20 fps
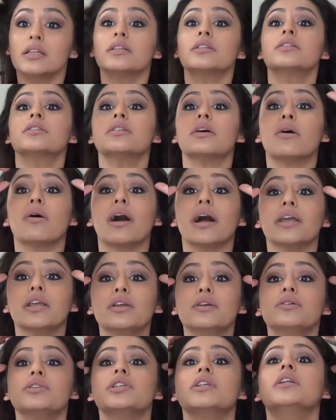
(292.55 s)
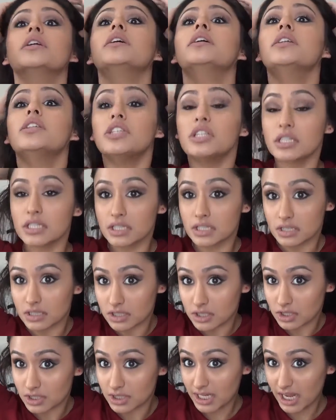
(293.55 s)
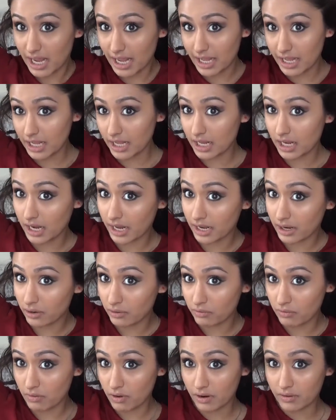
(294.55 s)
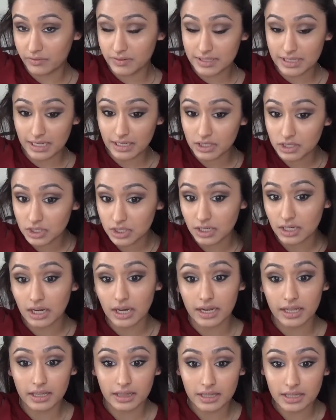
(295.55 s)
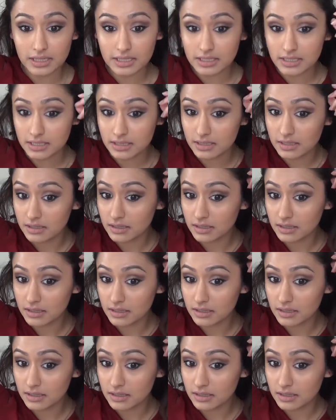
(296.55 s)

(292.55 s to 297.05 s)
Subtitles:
So I usually just take like a rough section like this.